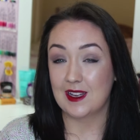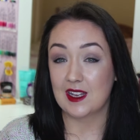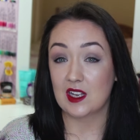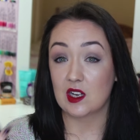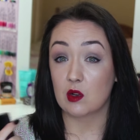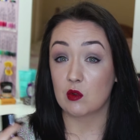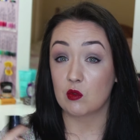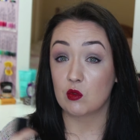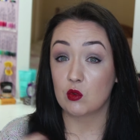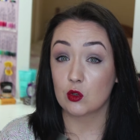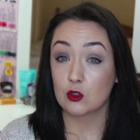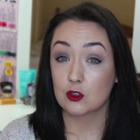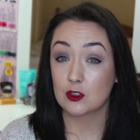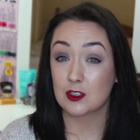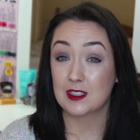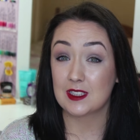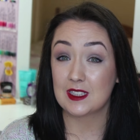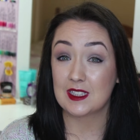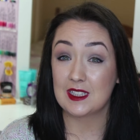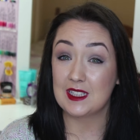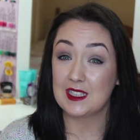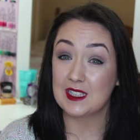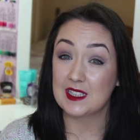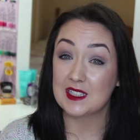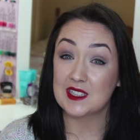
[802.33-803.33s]
and
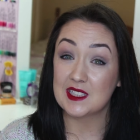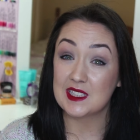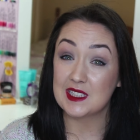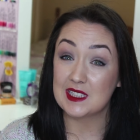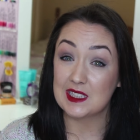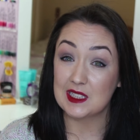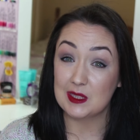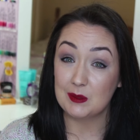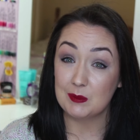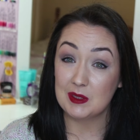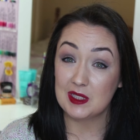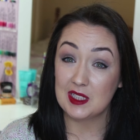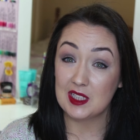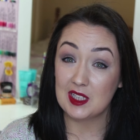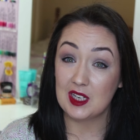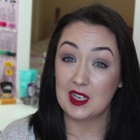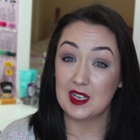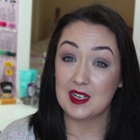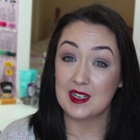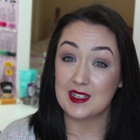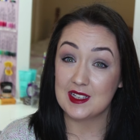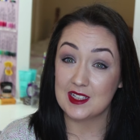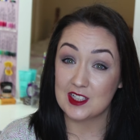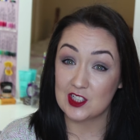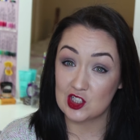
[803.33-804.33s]
unfortunately it's a
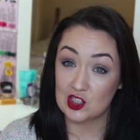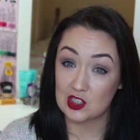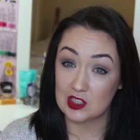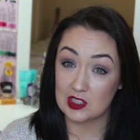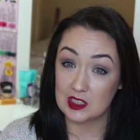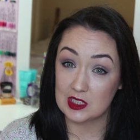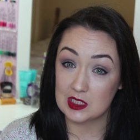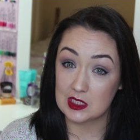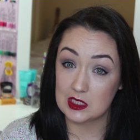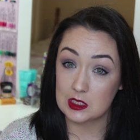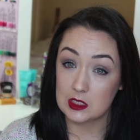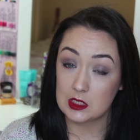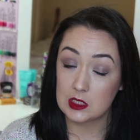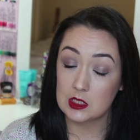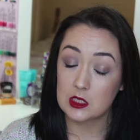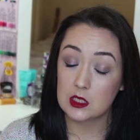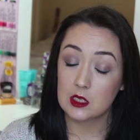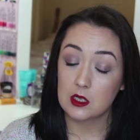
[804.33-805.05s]
limited edition